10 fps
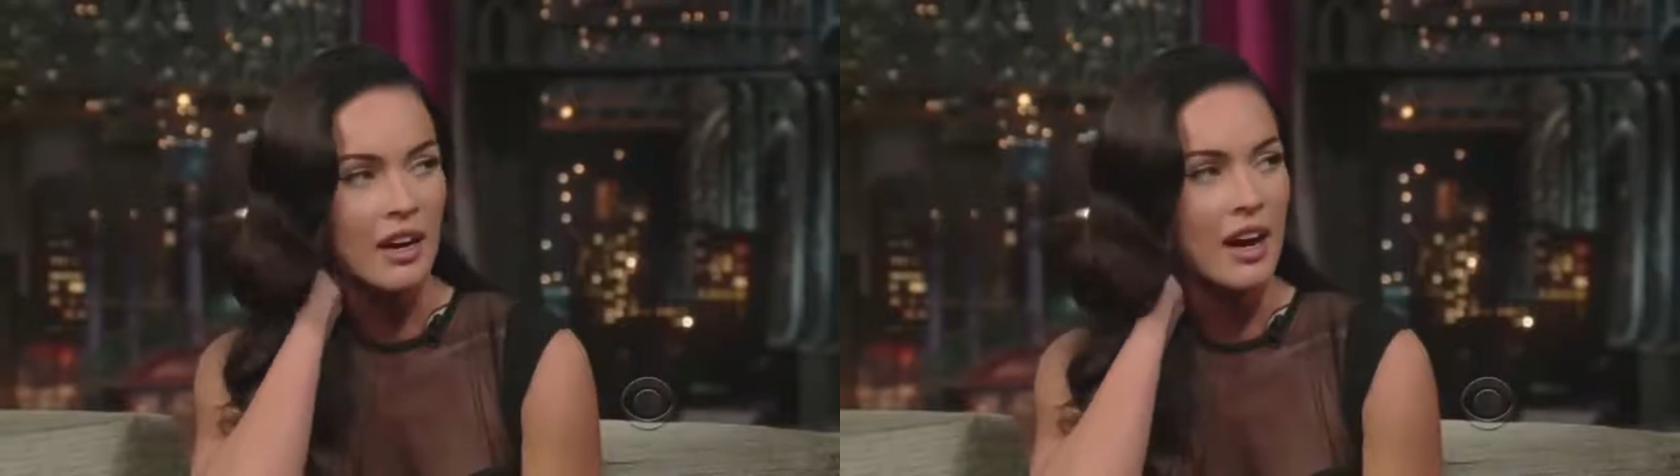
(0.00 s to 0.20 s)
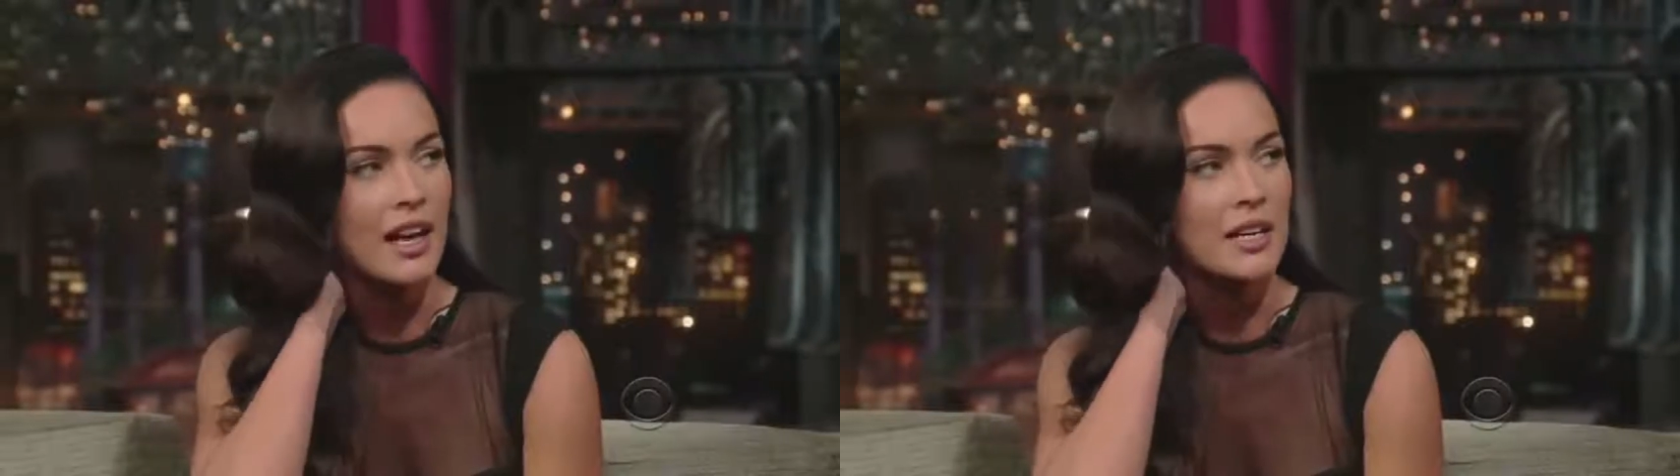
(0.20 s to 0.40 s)

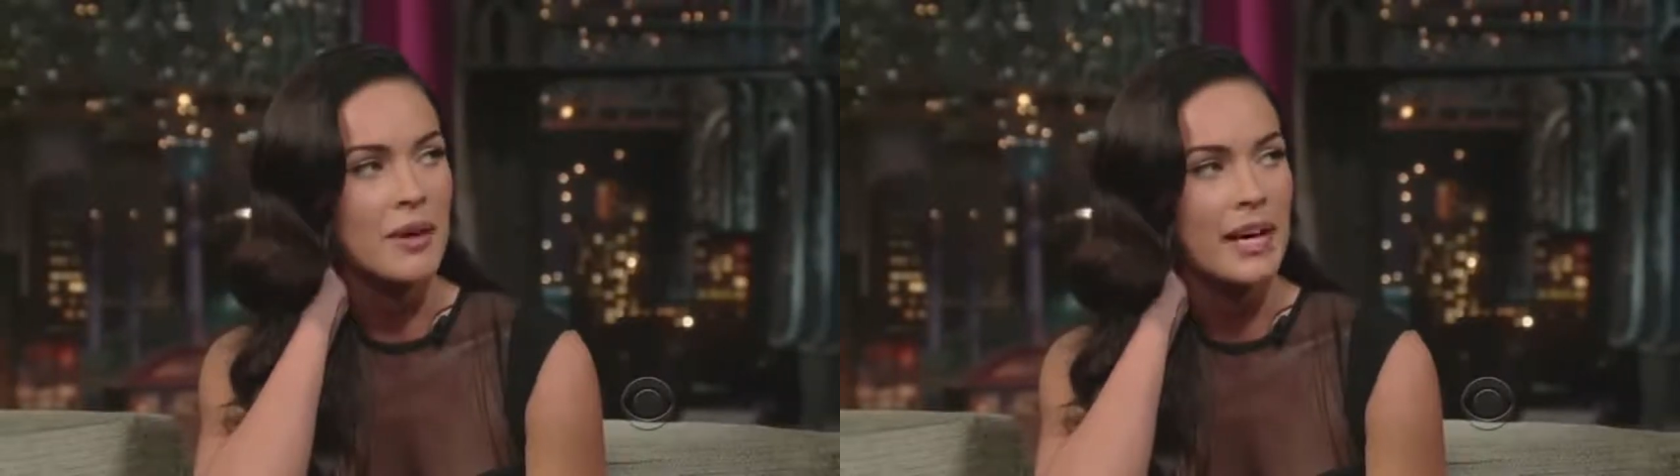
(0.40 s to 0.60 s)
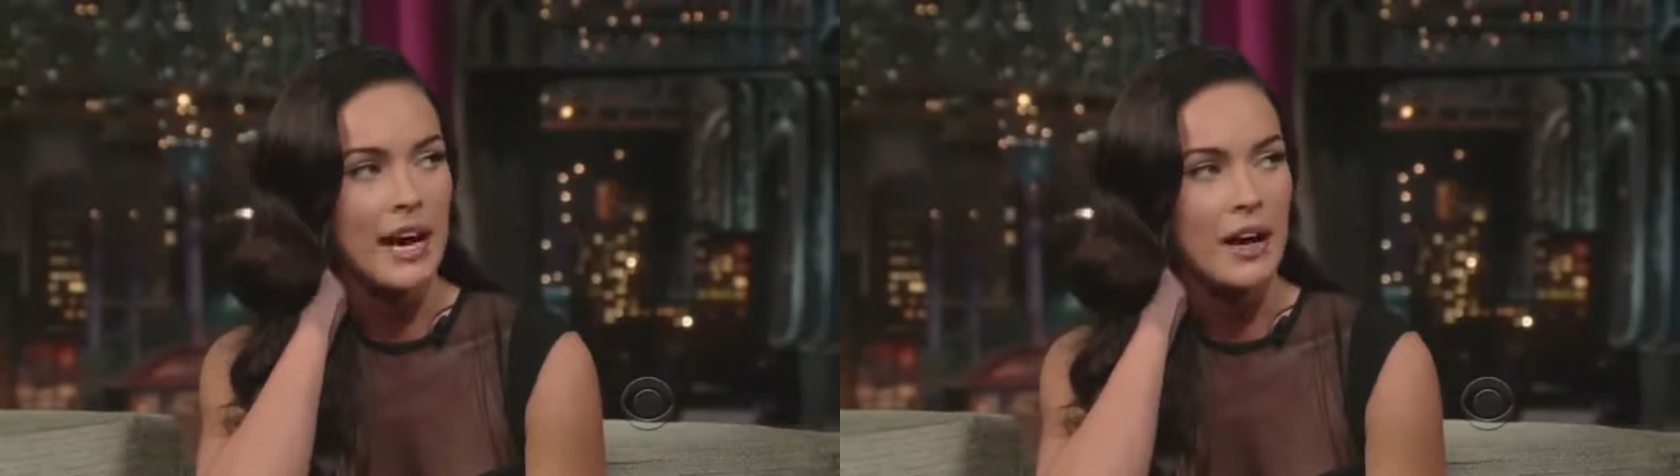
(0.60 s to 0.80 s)
I hide in
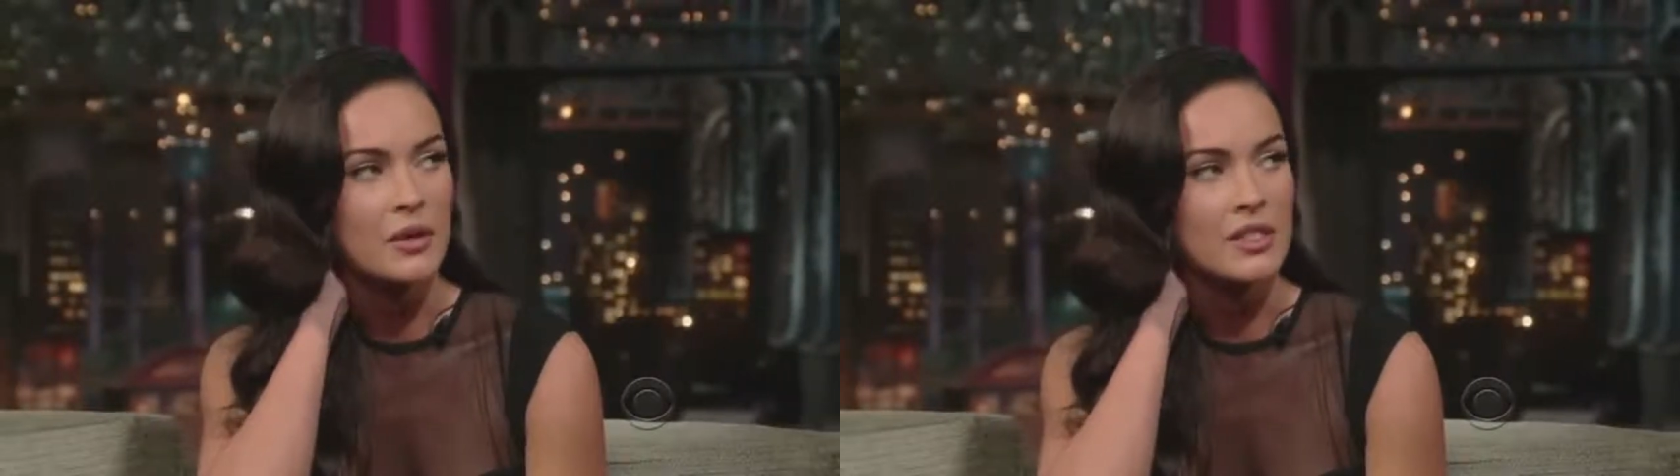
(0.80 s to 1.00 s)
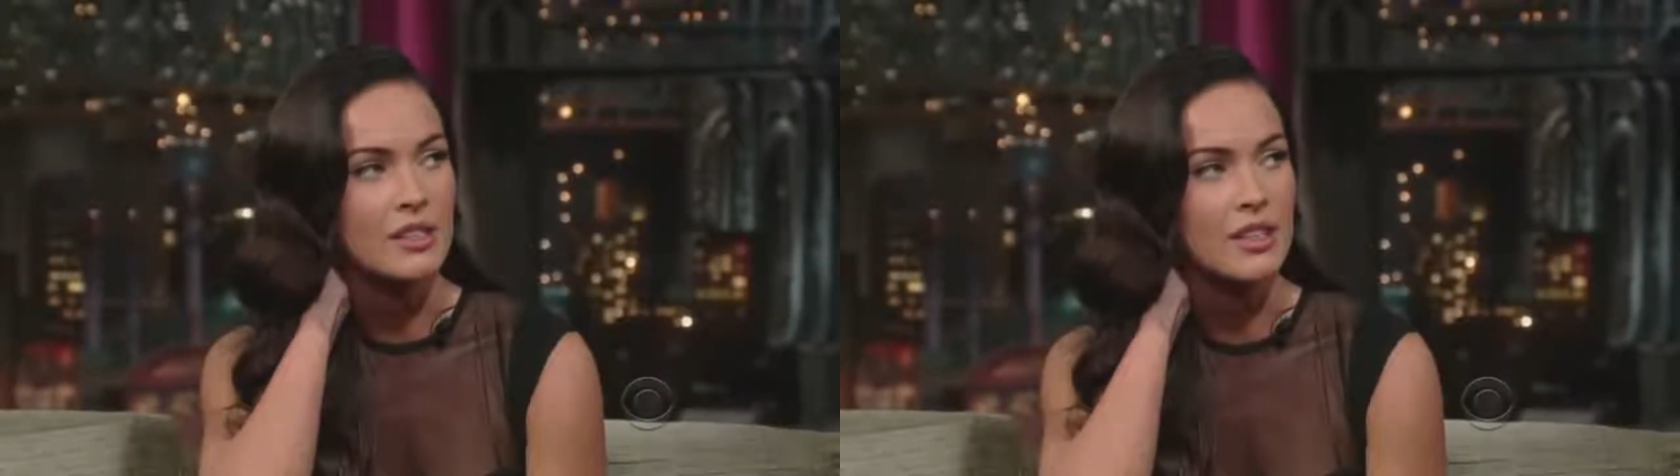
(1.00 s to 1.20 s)
my
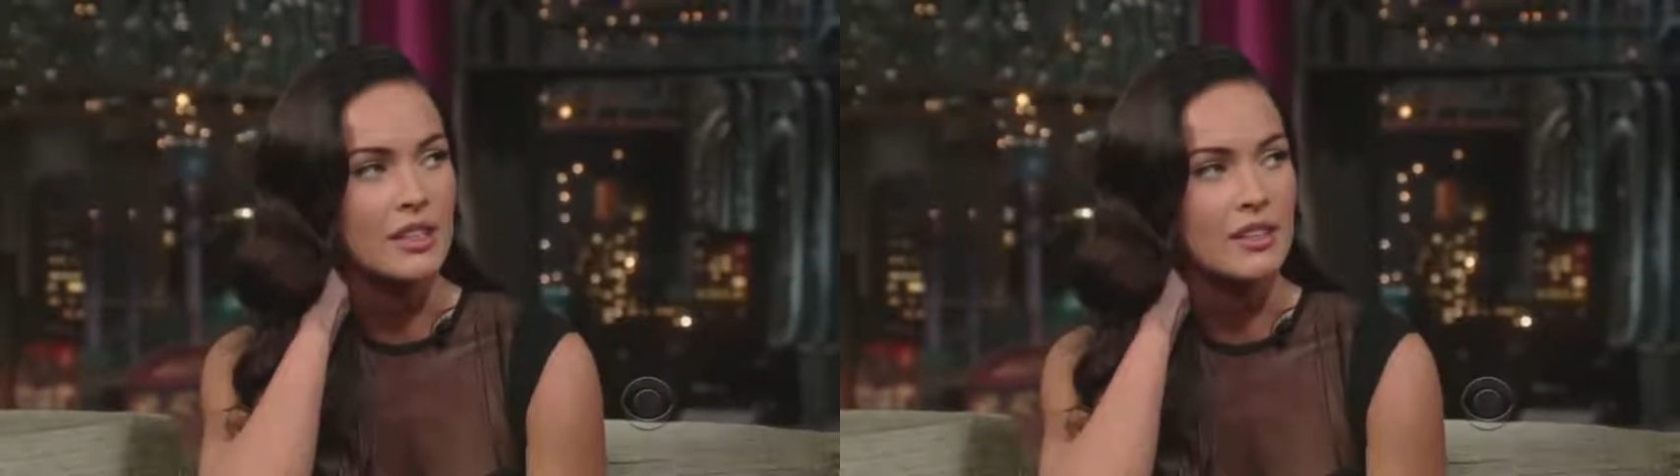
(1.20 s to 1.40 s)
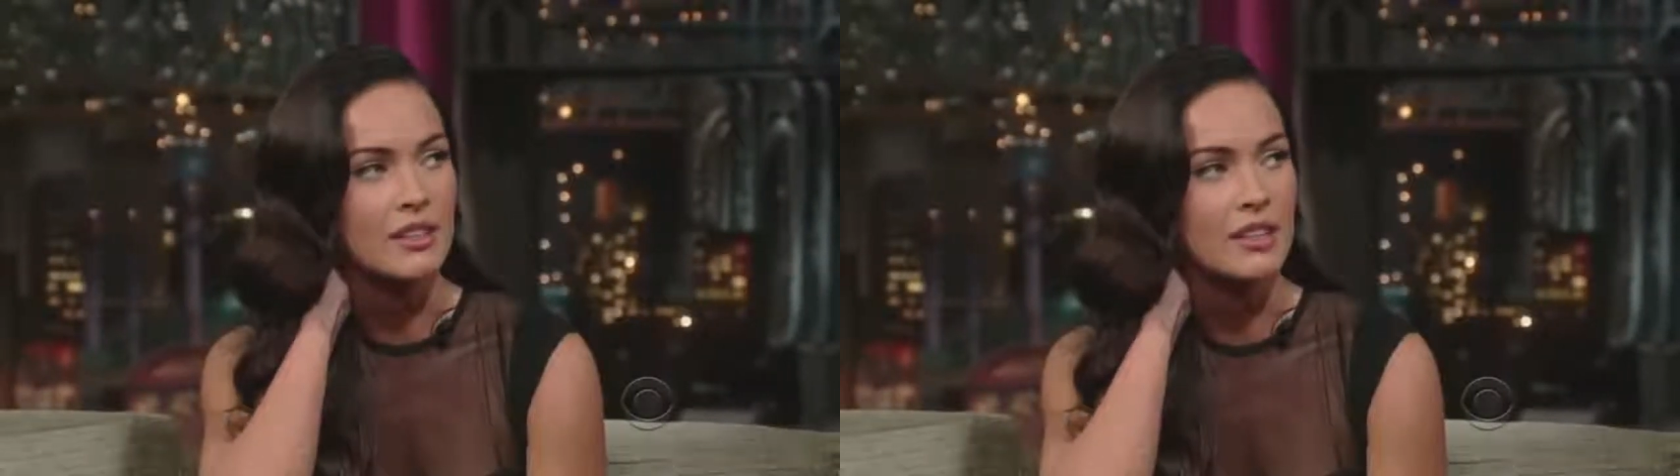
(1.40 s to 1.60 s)
house,
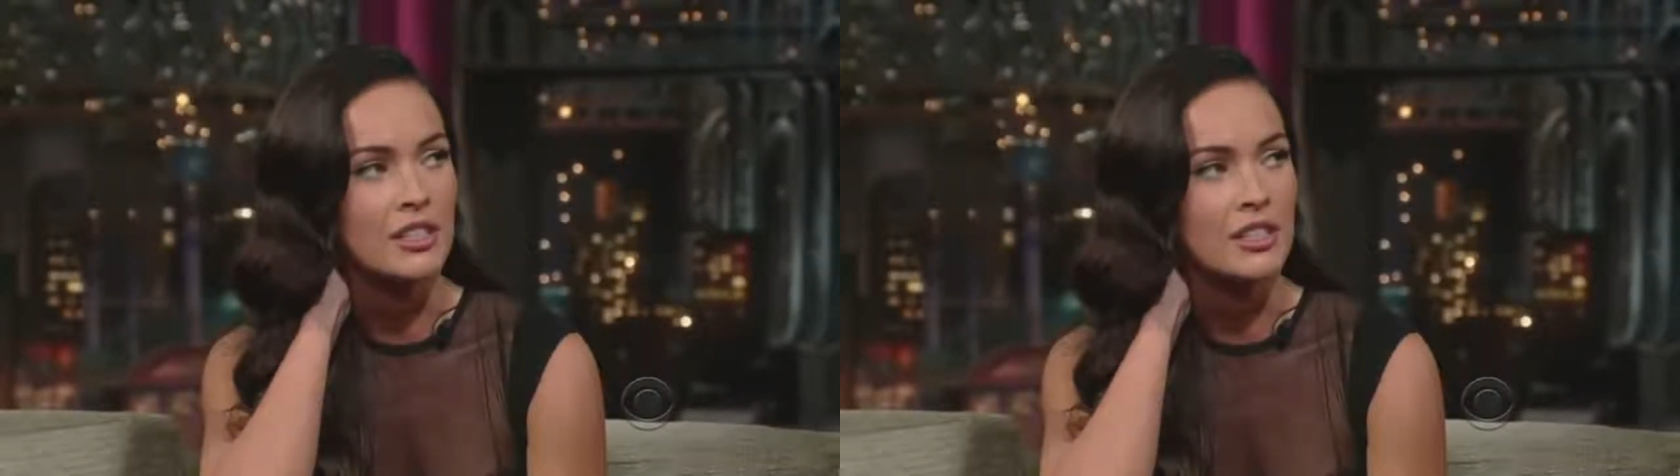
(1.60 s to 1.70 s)
and